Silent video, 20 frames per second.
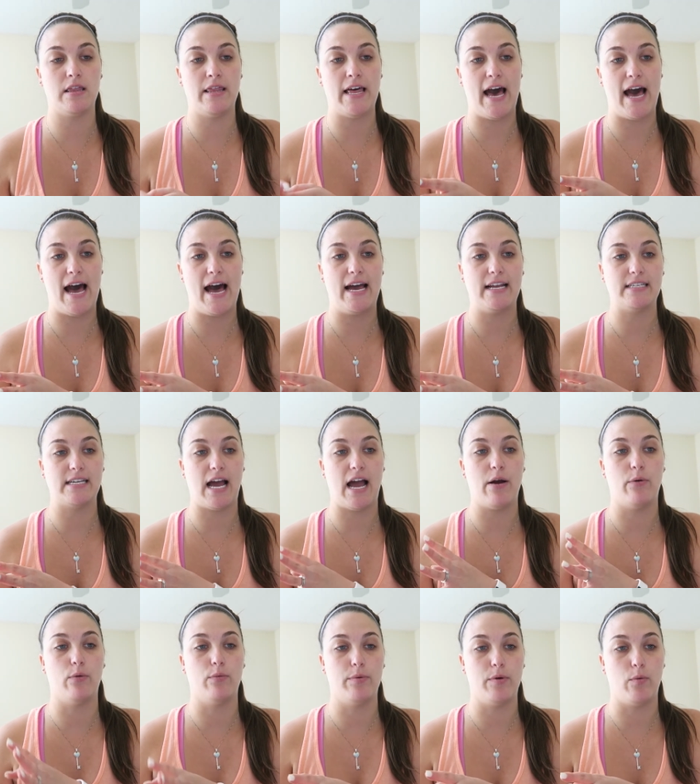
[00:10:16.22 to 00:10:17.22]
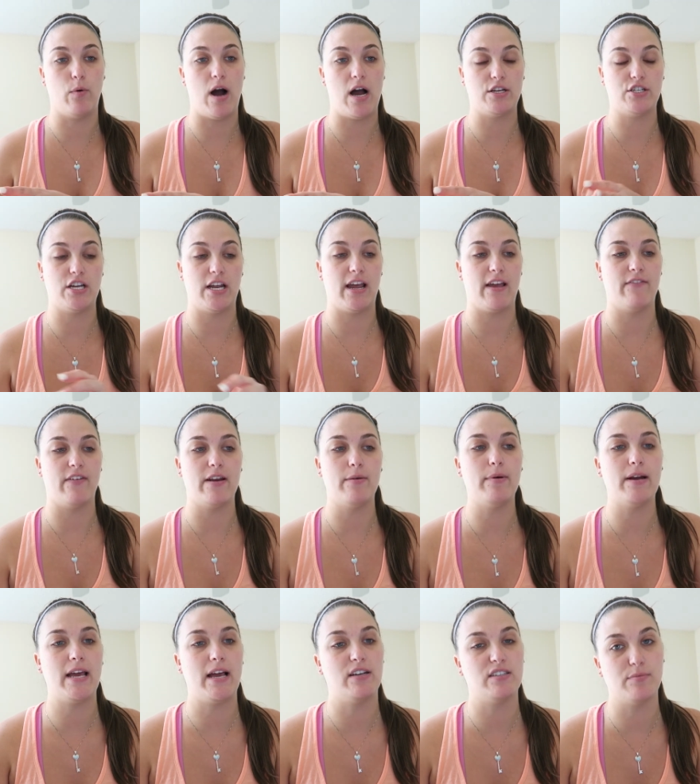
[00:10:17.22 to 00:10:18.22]
that I will be watching. If
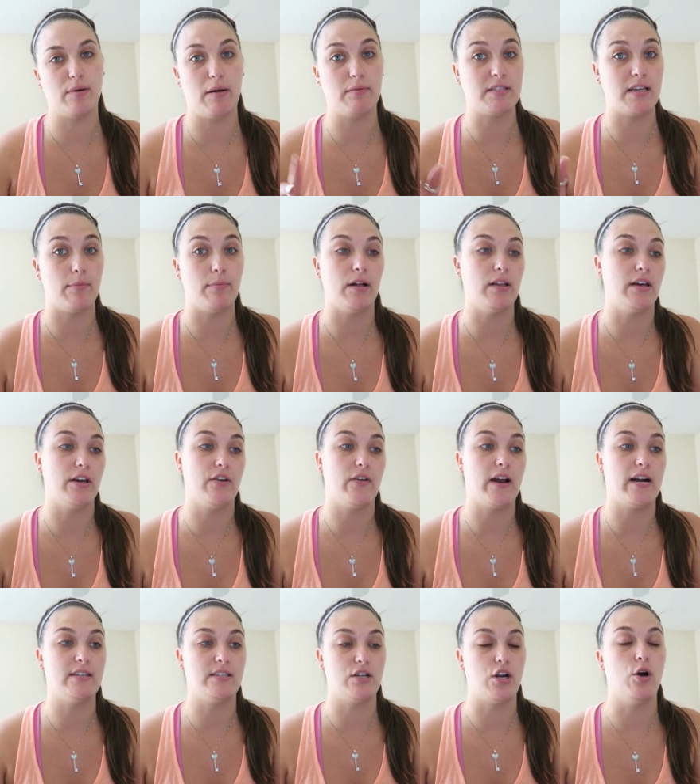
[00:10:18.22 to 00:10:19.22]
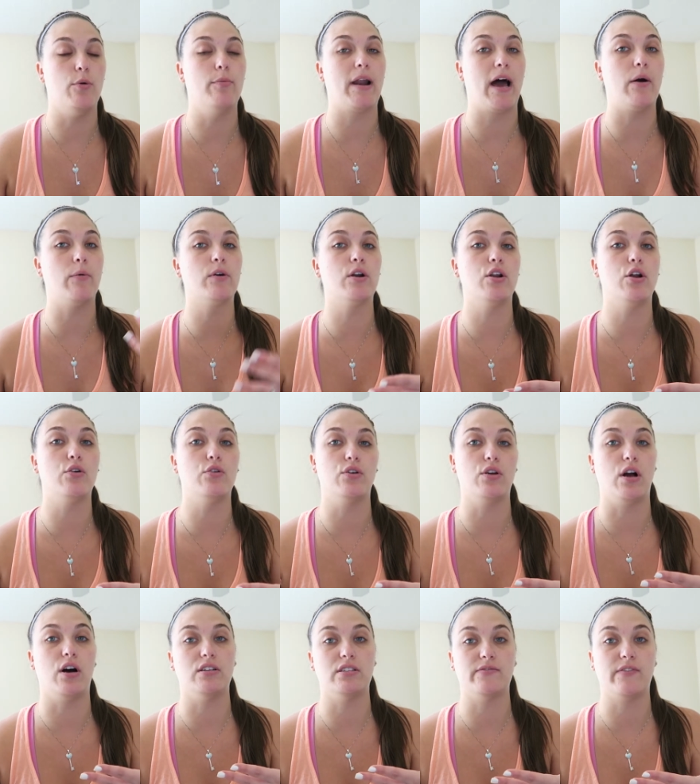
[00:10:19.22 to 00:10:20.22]
anybody else pops up, I'll let you guys know, but I want to know who
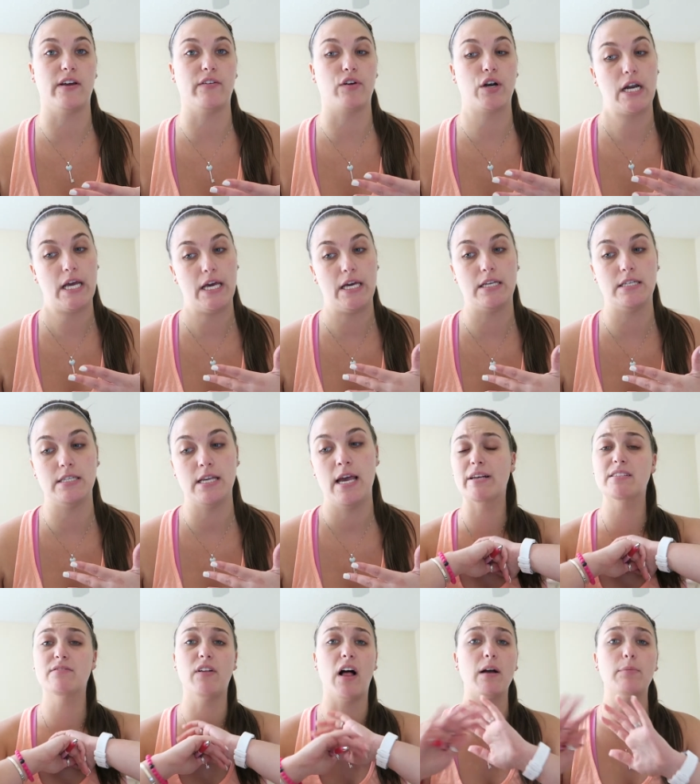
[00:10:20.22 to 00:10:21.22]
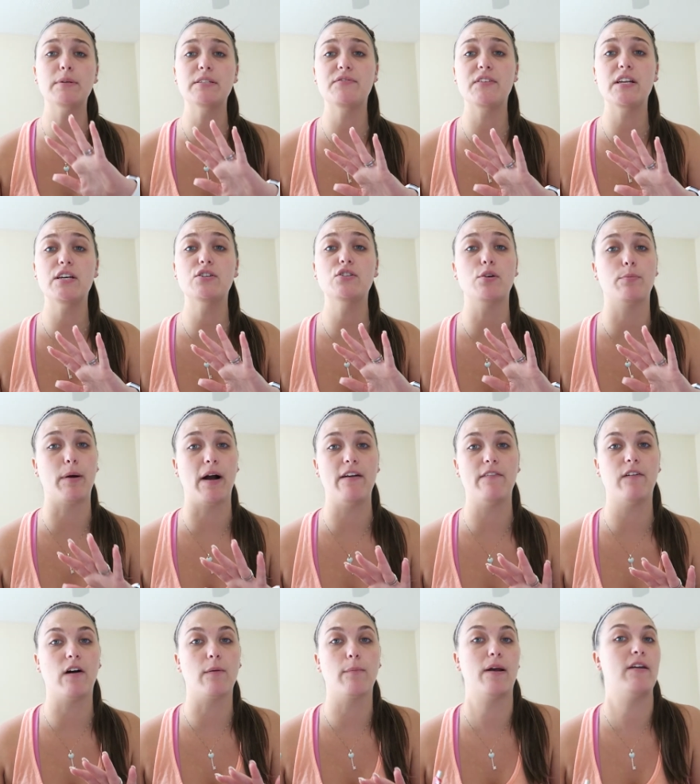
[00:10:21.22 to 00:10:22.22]
y'all's favorite is, because Vlogmas videos are
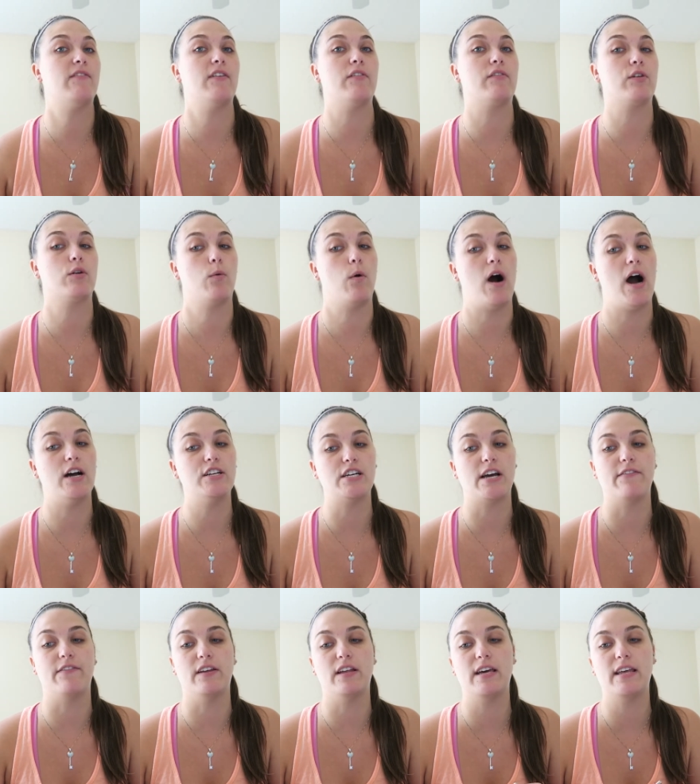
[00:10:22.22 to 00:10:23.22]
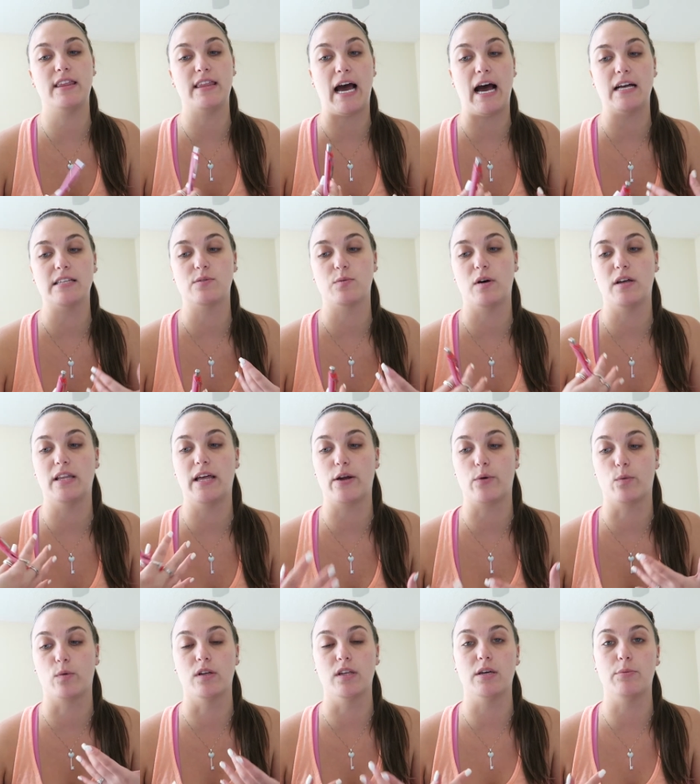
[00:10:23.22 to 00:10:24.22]
by far my favorite to watch. I feel like that's what
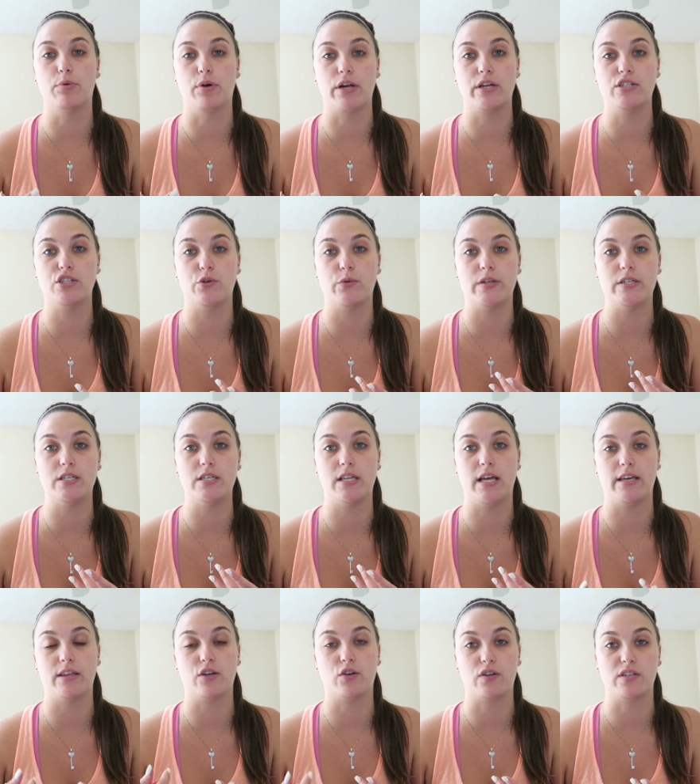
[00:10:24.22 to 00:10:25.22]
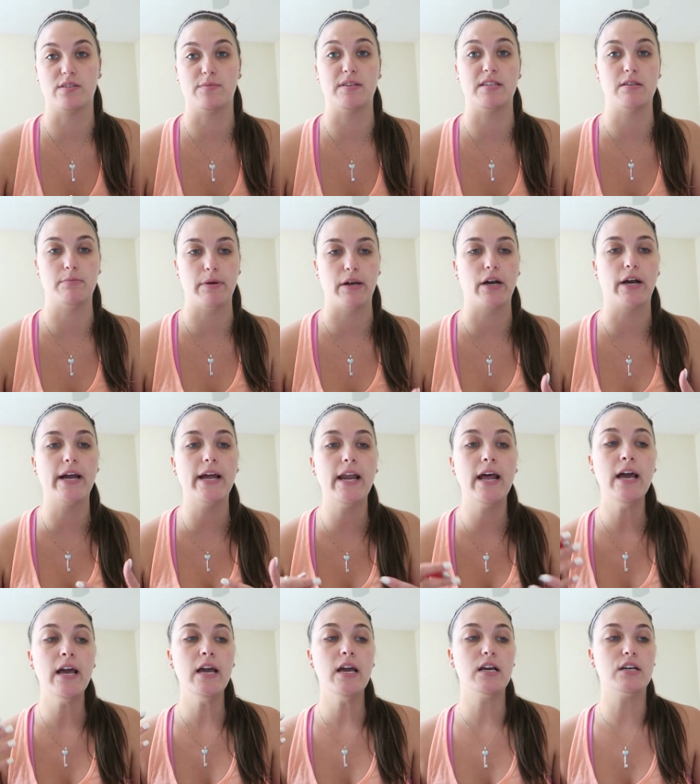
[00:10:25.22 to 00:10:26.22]
like really brings you into like the Christmas
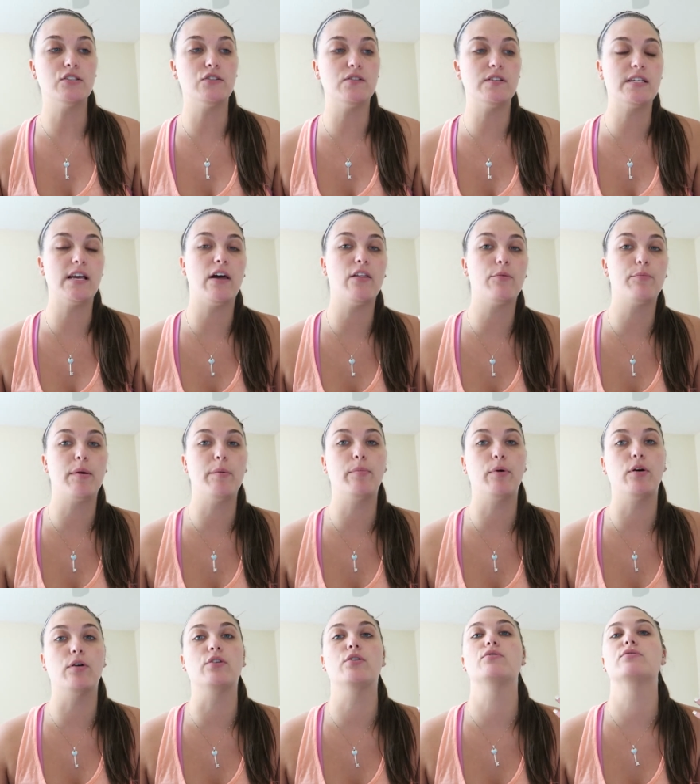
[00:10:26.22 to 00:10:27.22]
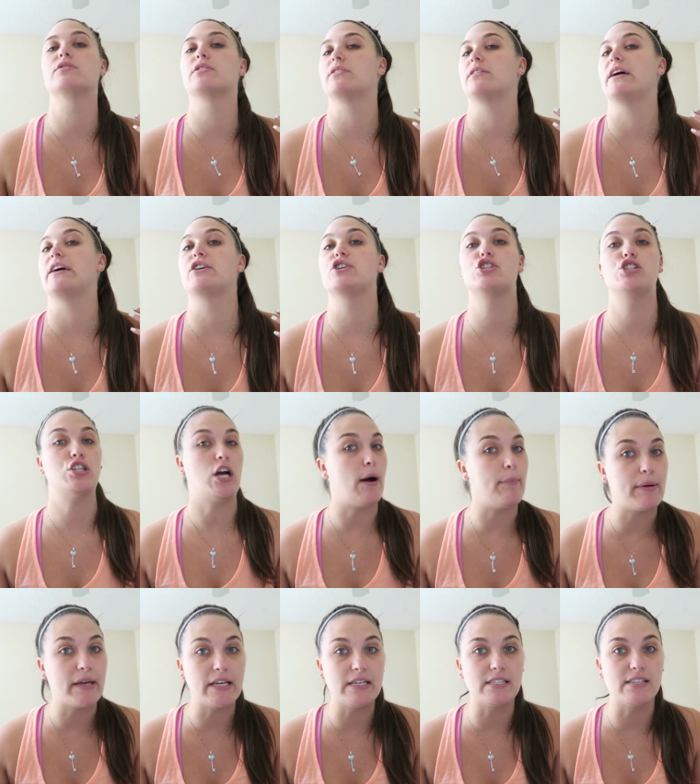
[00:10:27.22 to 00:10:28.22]
spirit, because you see other people, usually like
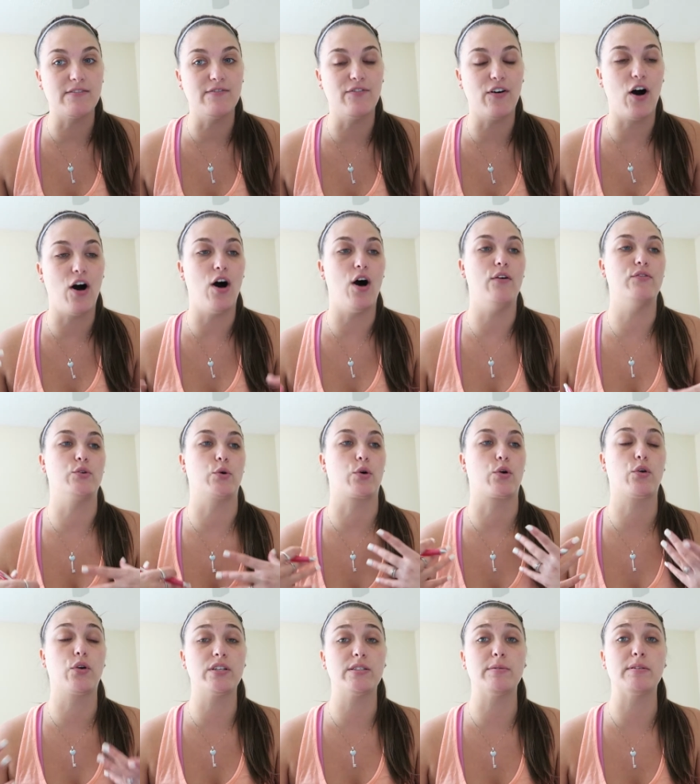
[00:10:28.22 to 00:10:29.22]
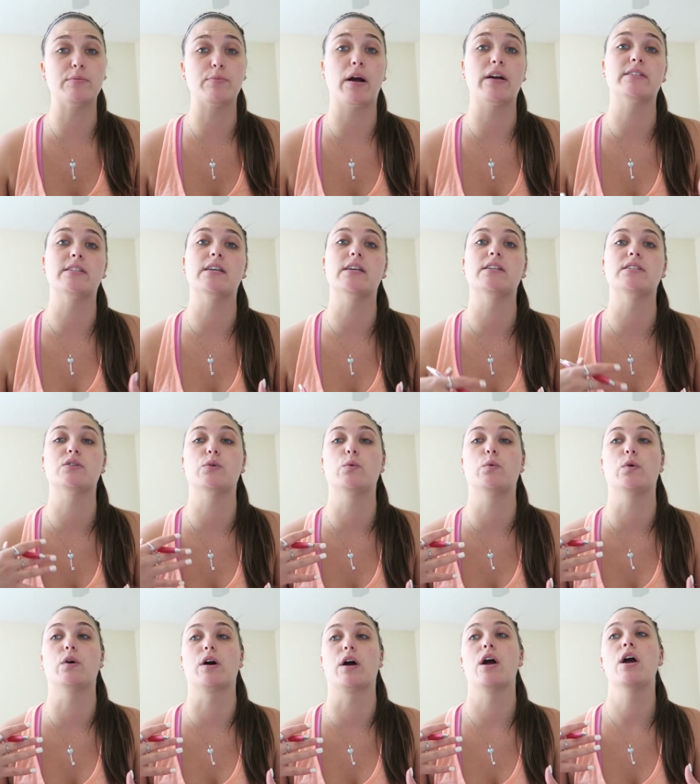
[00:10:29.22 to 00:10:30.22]
shopping is involved, or Christmas presents,
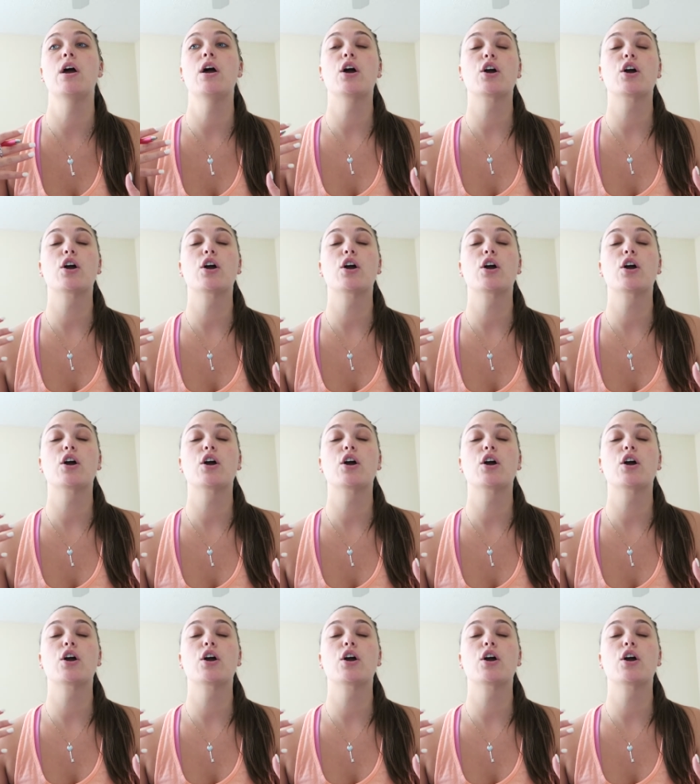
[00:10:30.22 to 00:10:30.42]
or